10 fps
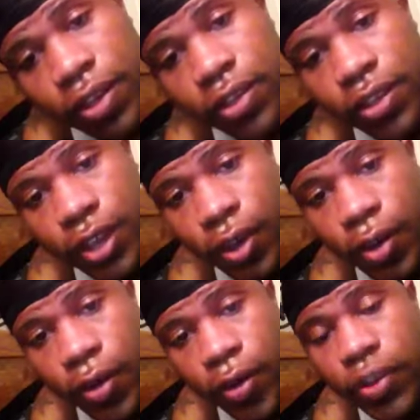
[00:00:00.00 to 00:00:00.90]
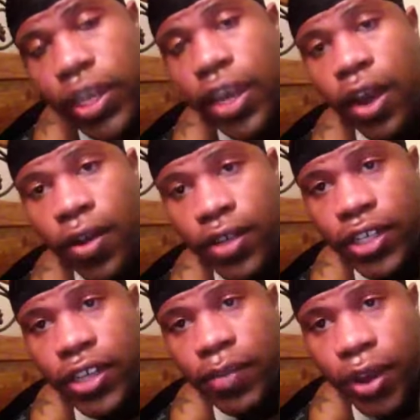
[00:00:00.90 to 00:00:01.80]
So take
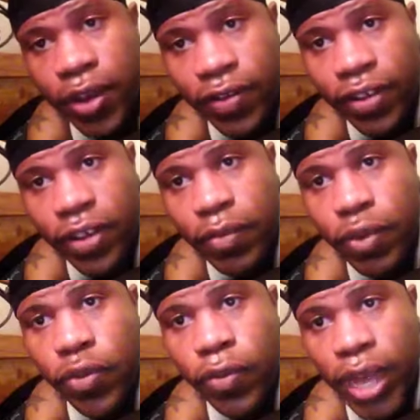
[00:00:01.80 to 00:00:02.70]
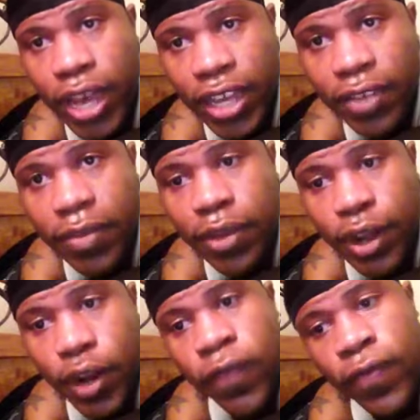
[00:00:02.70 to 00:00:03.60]
ownership of them, move past them,
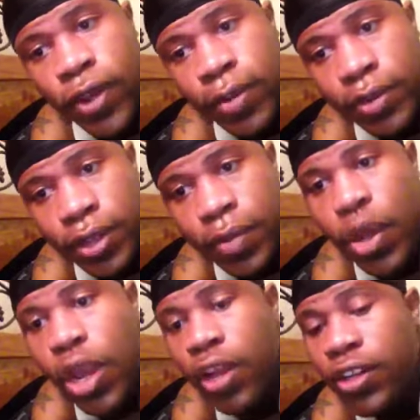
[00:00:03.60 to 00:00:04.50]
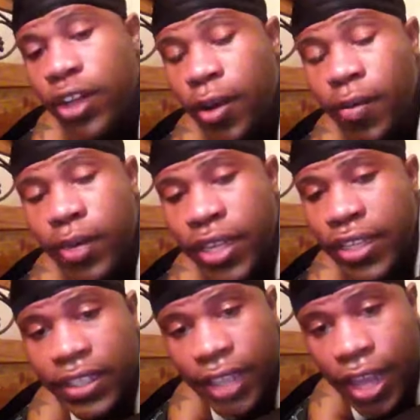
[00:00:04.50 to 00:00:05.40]
learn from them. Don't be
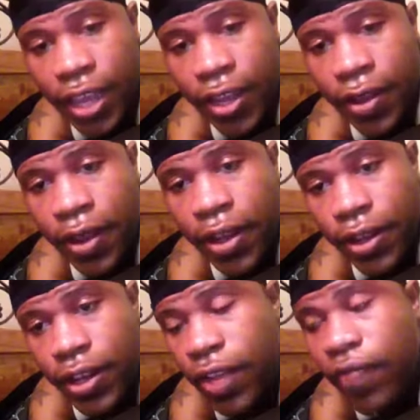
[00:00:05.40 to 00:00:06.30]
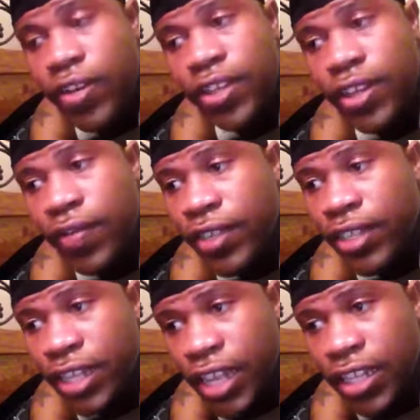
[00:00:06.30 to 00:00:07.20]
insane. The definition of
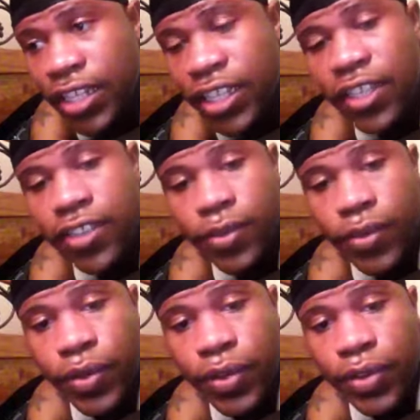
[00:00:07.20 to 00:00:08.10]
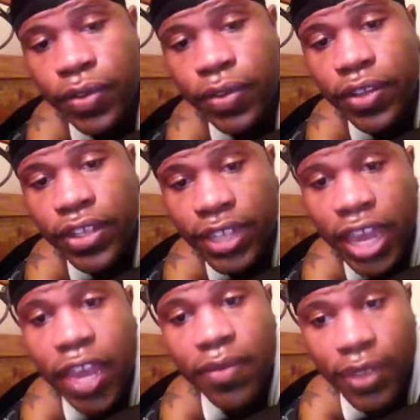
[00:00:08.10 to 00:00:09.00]
insanity is doing the
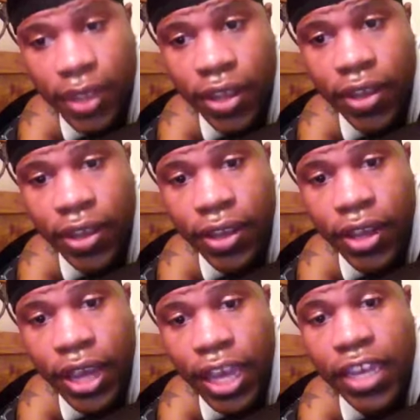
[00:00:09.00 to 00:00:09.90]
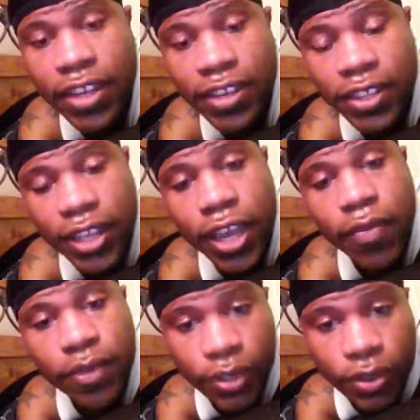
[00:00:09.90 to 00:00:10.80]
same thing and getting the
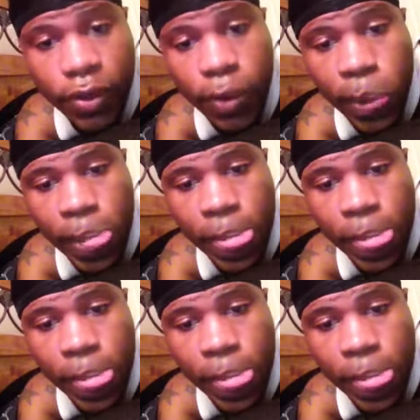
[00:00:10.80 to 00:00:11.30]
same result.